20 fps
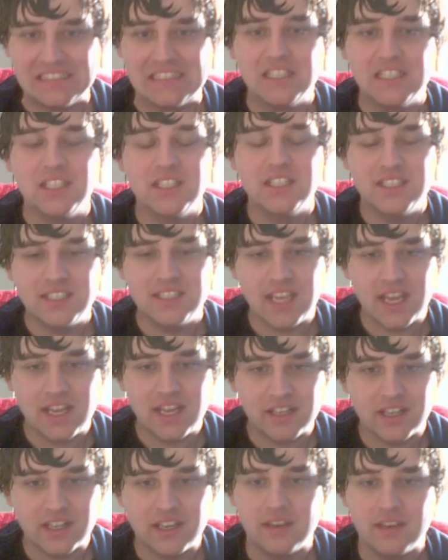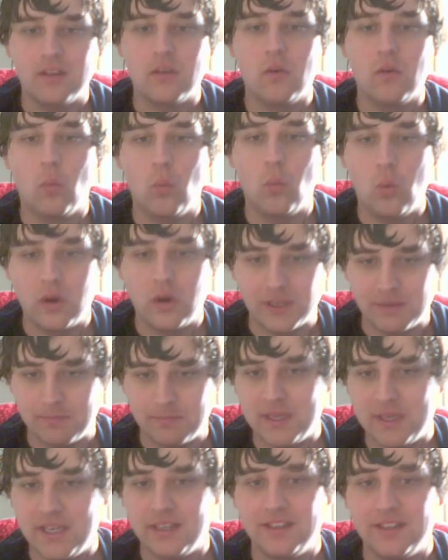Sadly, what it
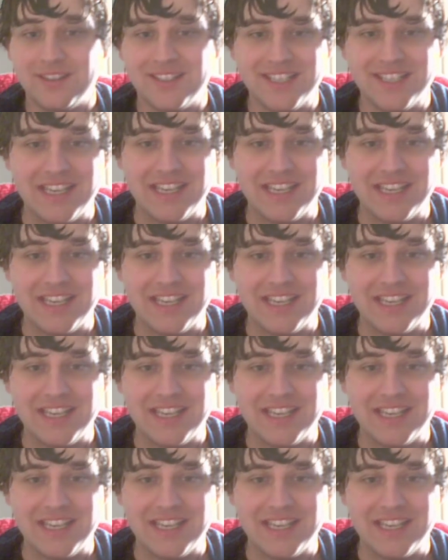means